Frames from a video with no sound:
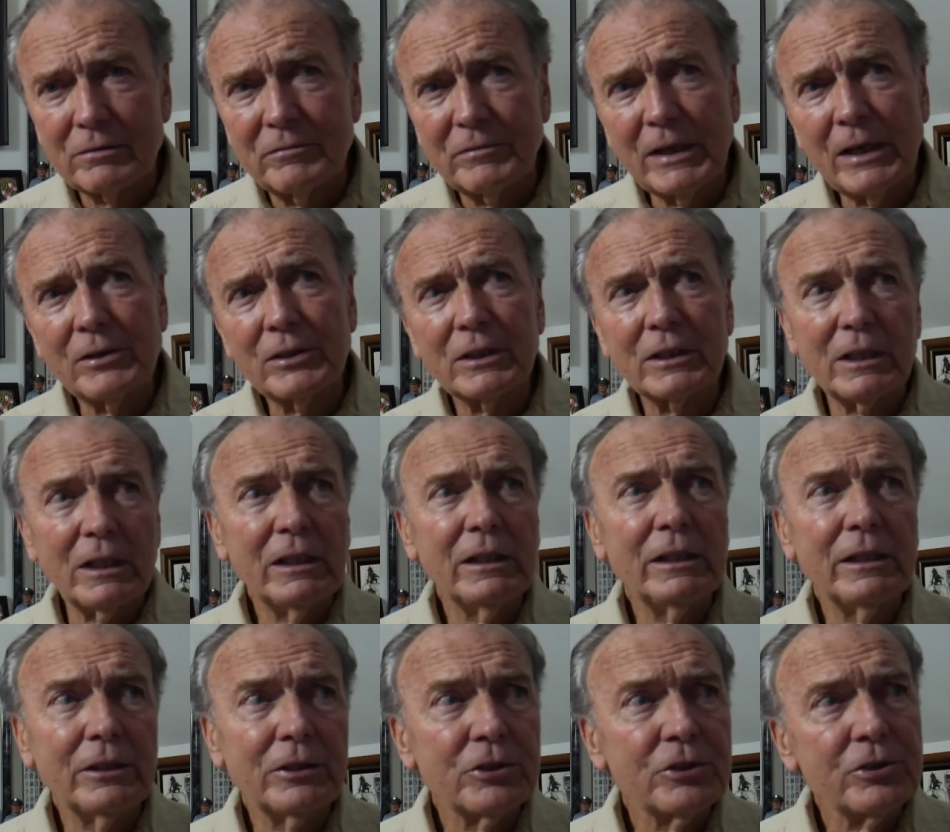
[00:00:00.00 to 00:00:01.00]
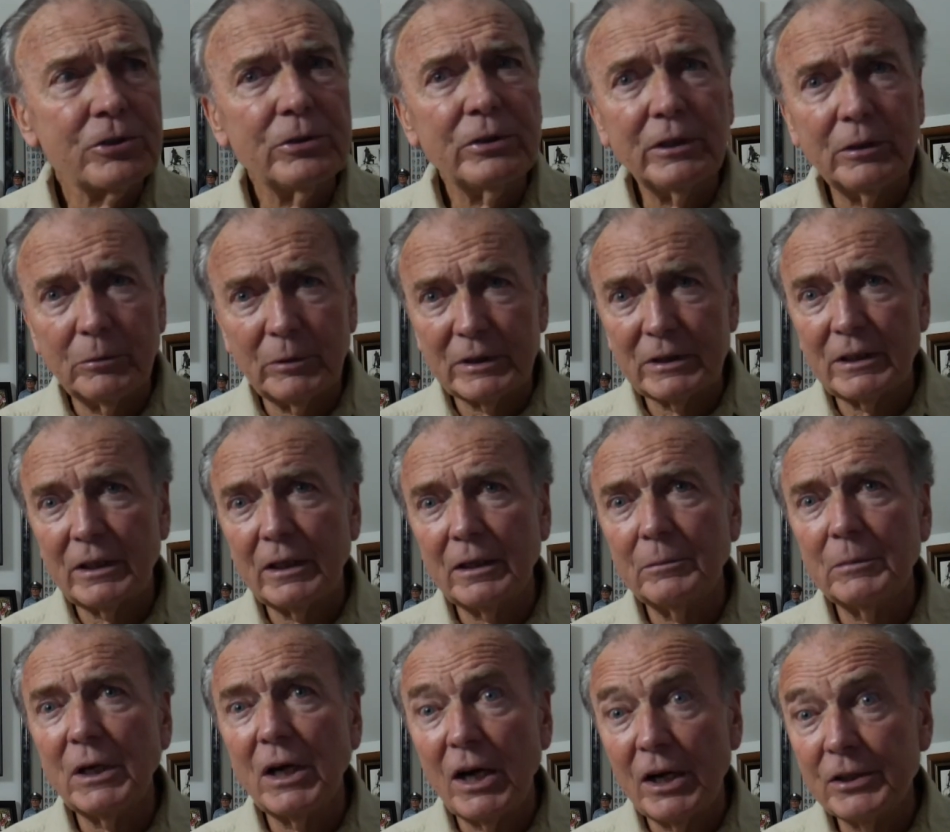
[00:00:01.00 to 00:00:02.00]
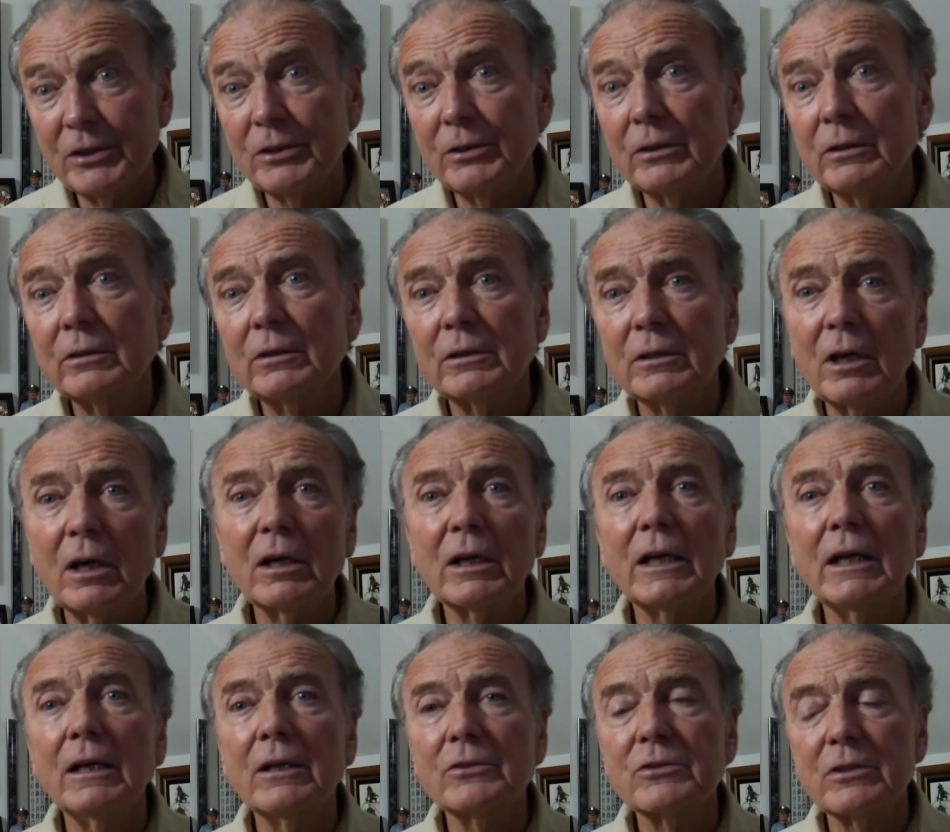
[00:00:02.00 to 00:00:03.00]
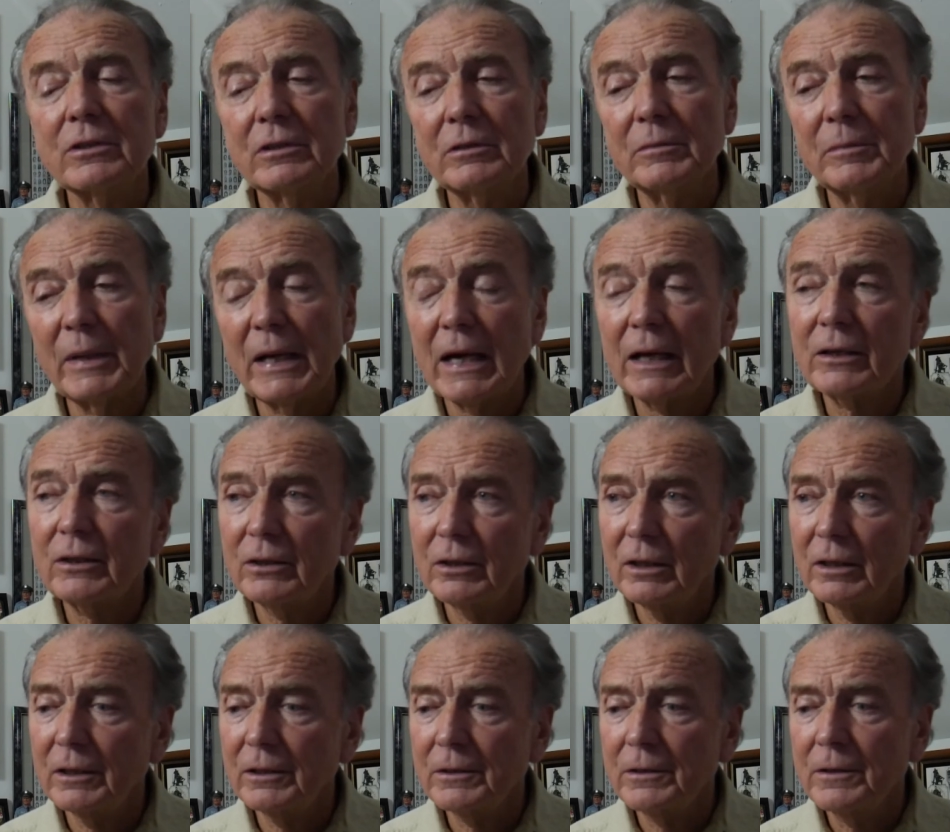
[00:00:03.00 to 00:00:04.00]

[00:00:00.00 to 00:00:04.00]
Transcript: Found a gun and a shooting one time under the doghouse in the backyard.